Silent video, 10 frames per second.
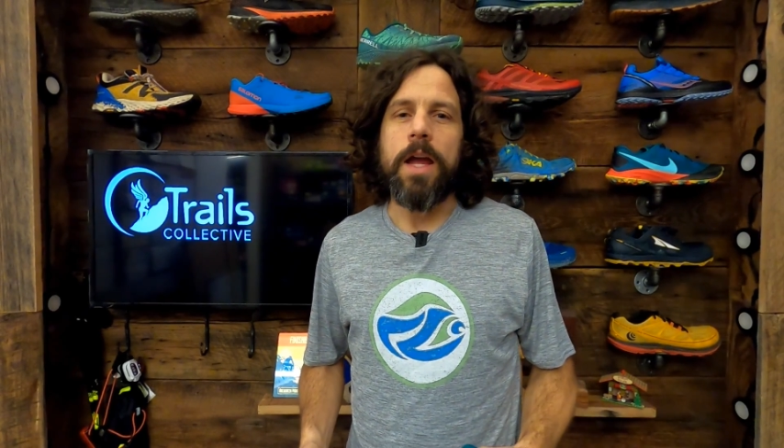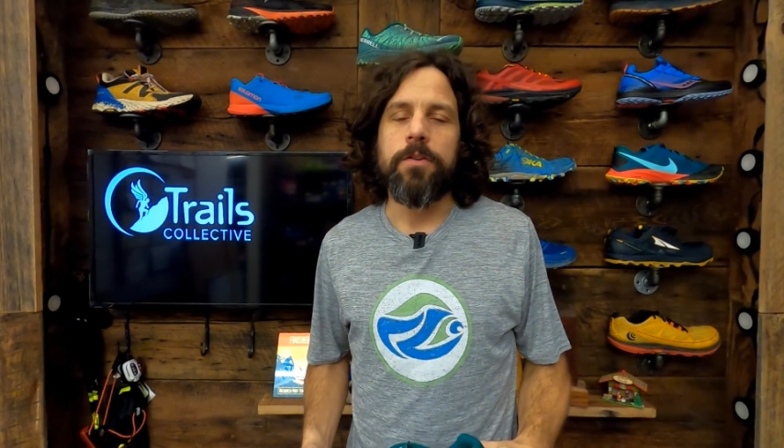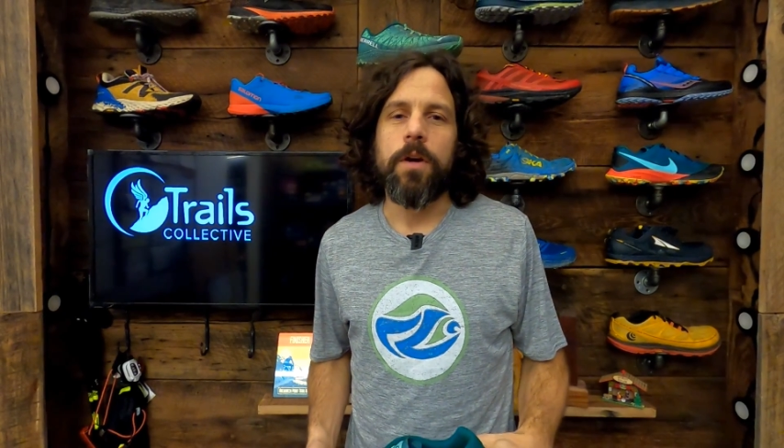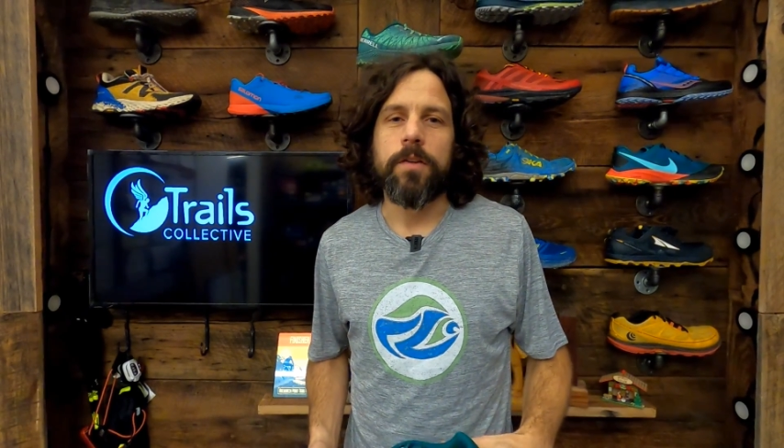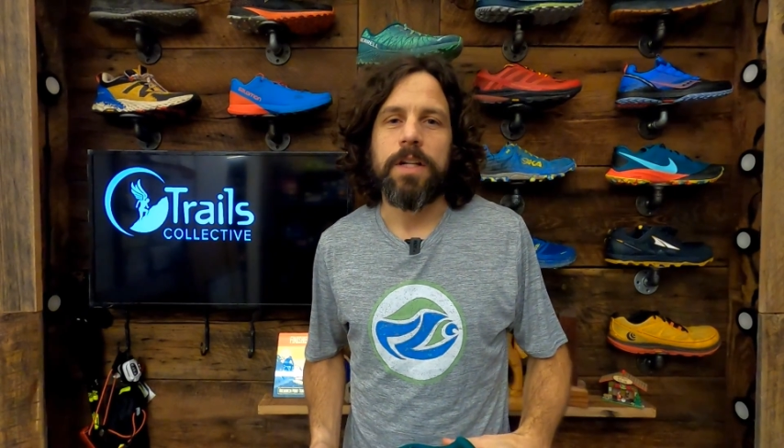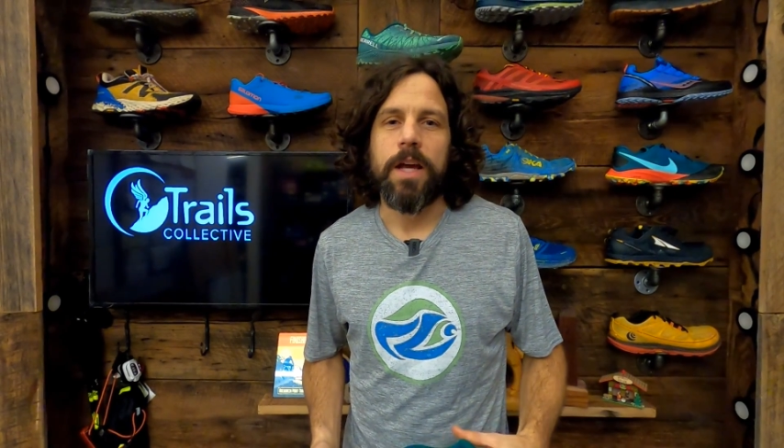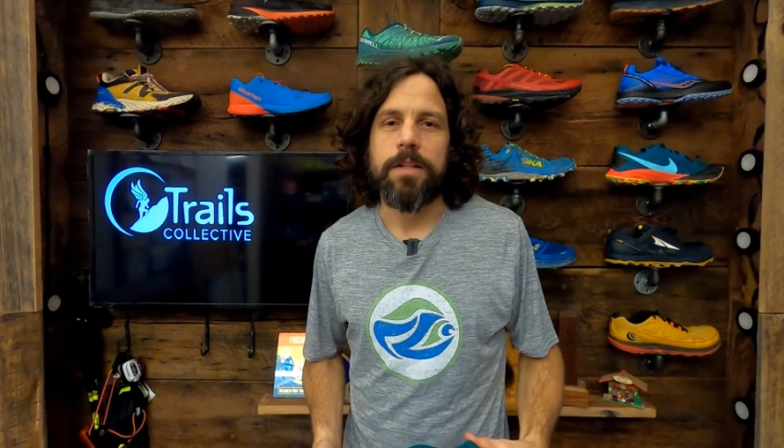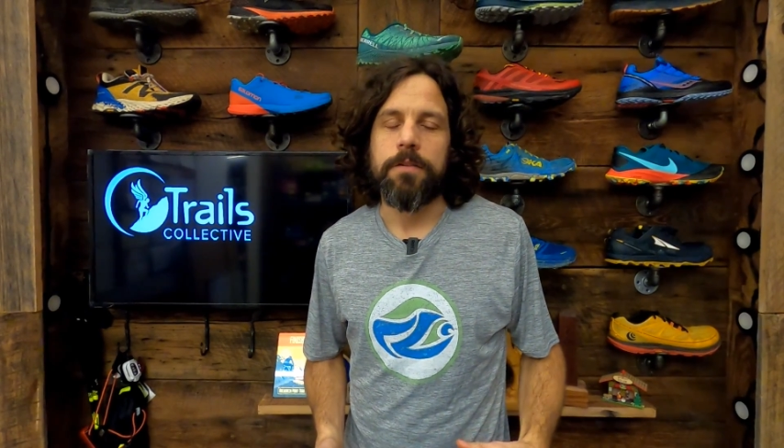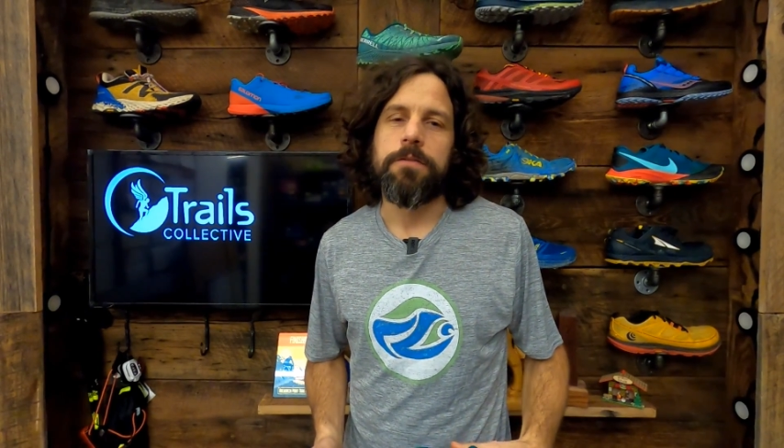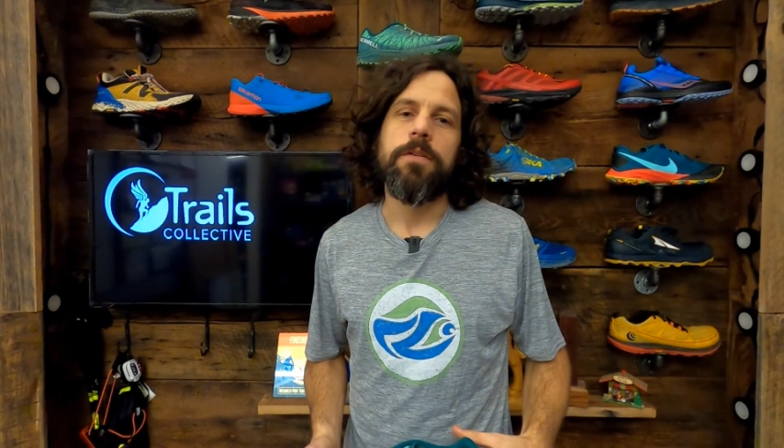Hey Trails
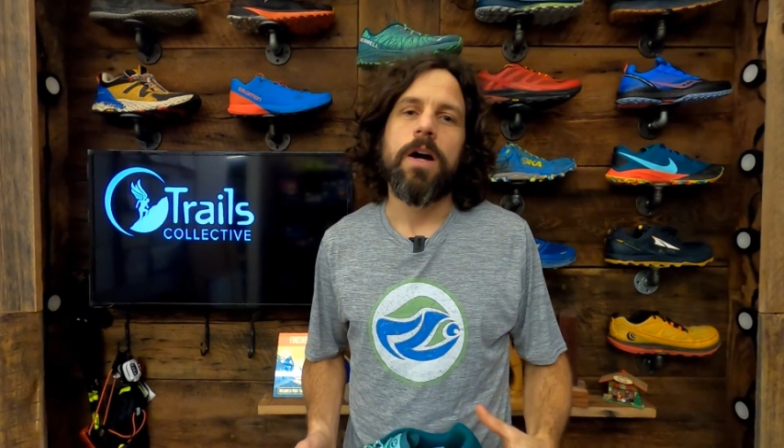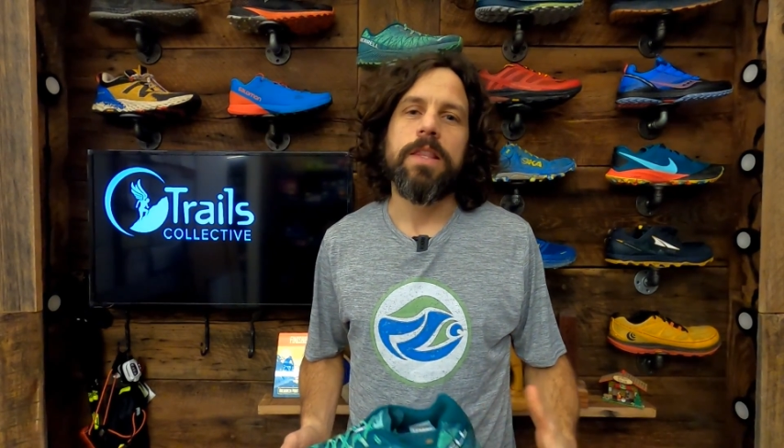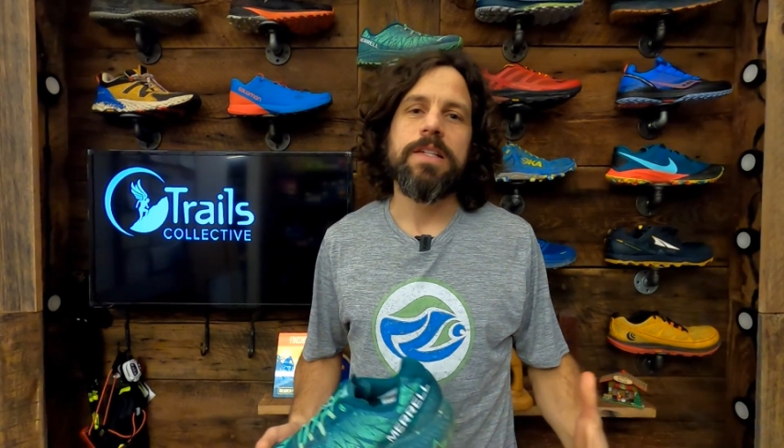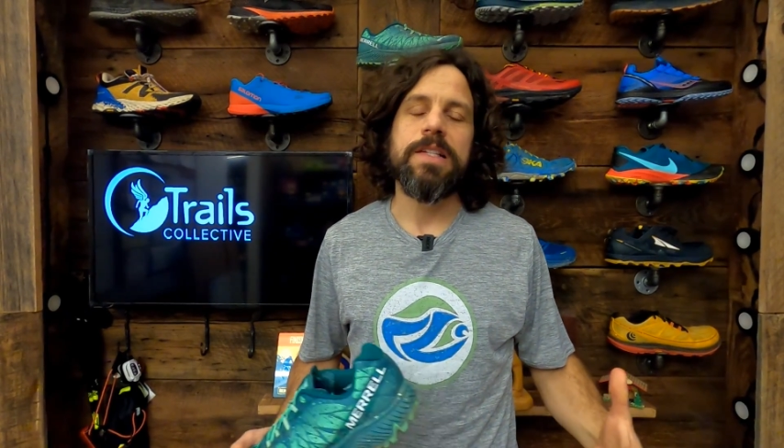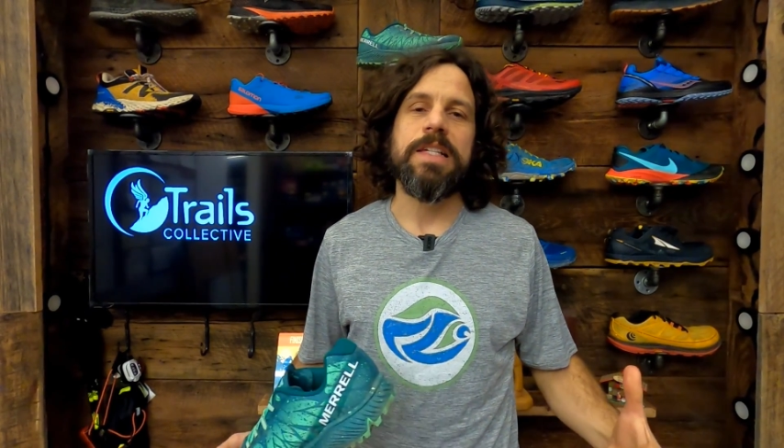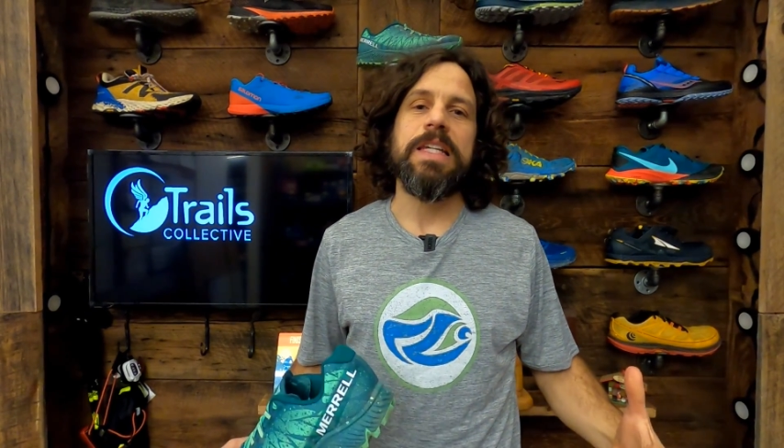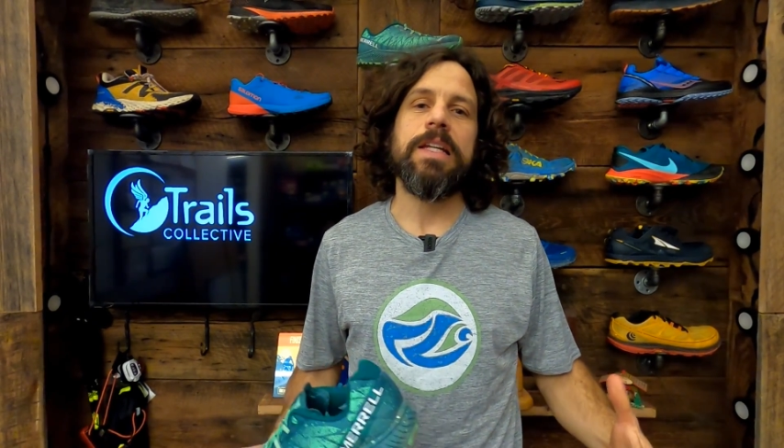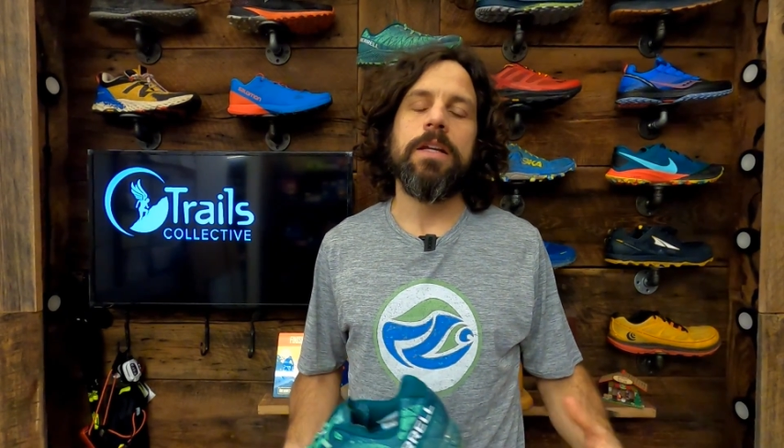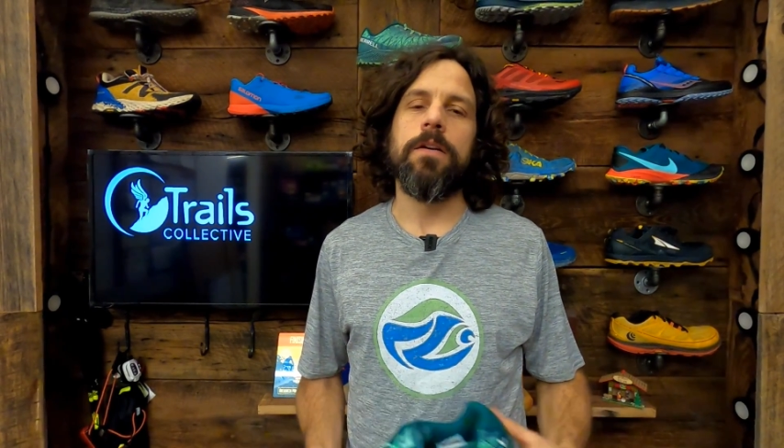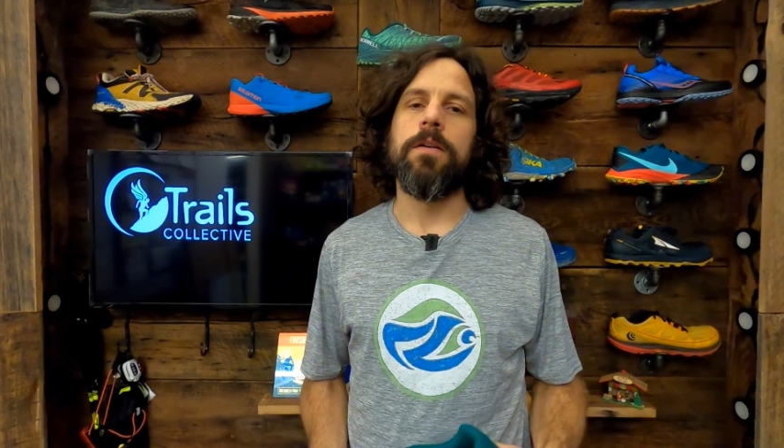Collective, this is
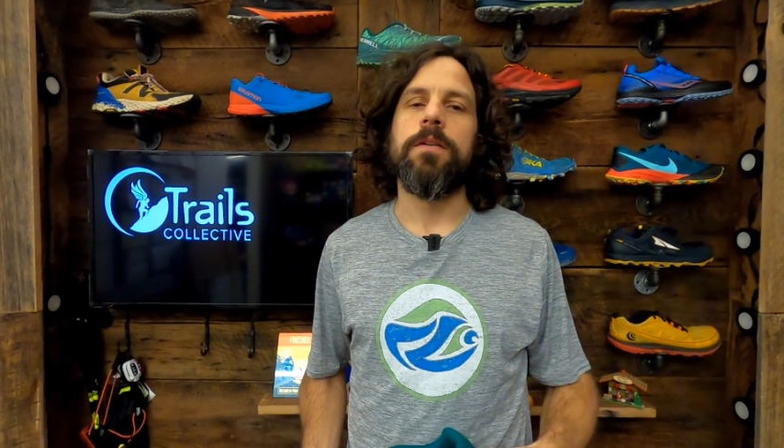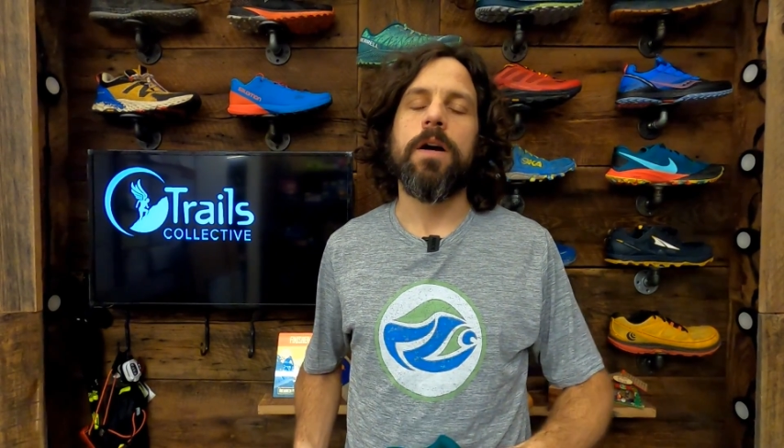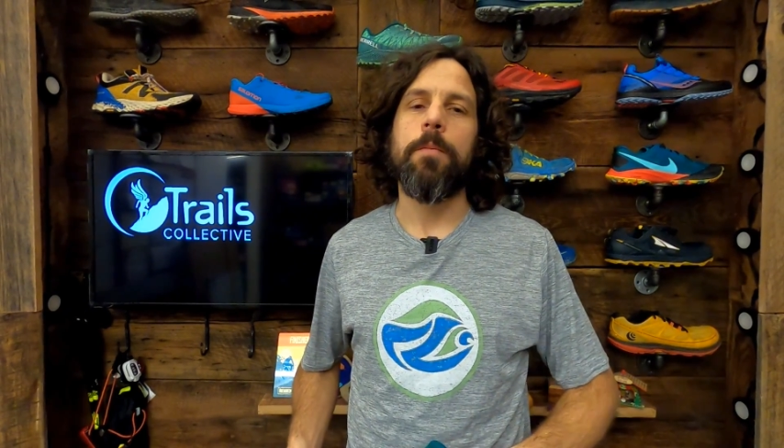Ian here.